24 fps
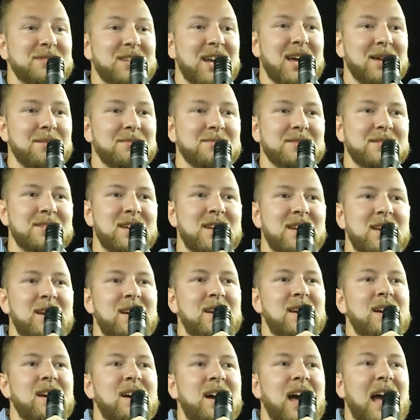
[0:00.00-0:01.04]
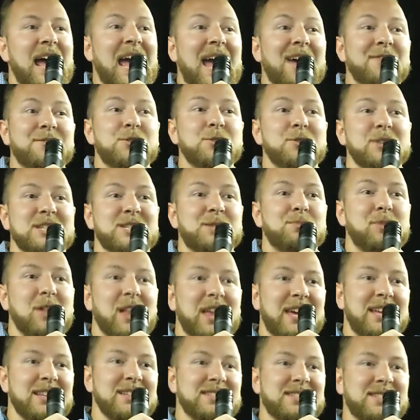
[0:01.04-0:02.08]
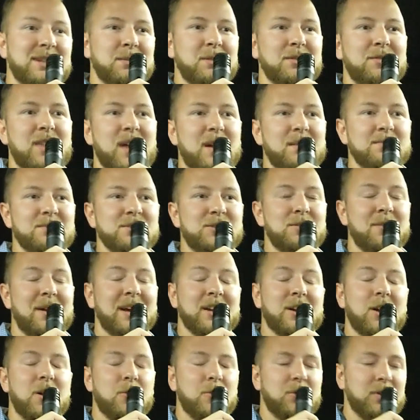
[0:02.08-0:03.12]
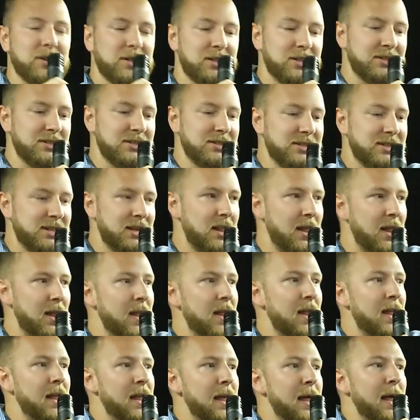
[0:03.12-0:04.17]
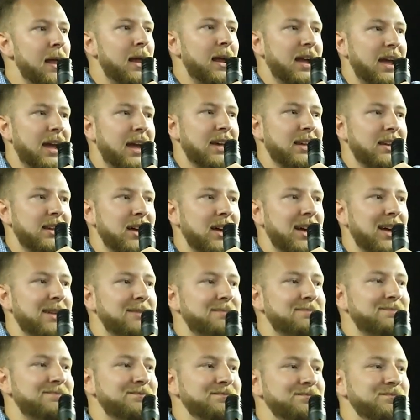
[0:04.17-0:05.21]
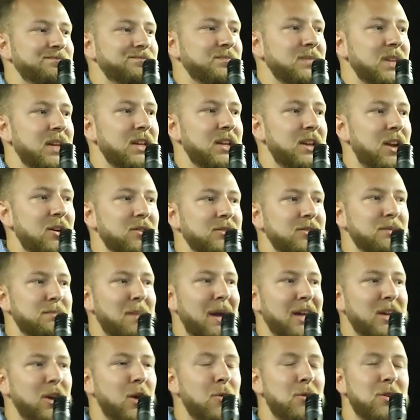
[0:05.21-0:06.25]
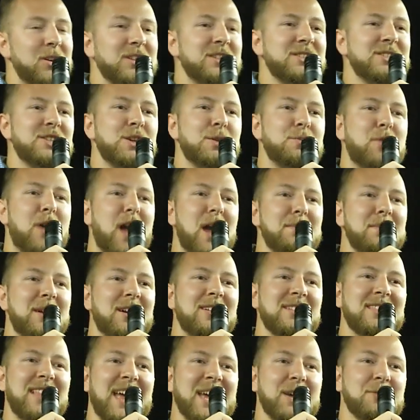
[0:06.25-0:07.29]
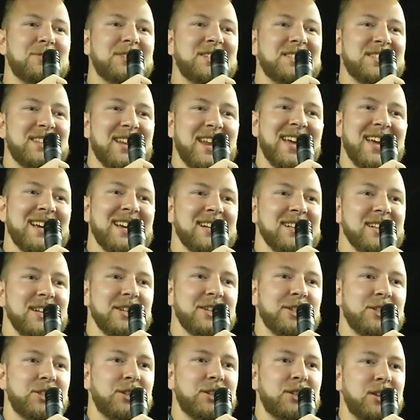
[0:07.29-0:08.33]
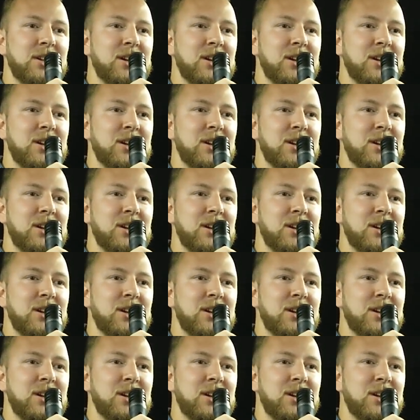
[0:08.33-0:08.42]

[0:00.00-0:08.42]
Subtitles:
sometimes I have to explain some of them to my coworkers. And you know, my coworkers, their primary language isn't English.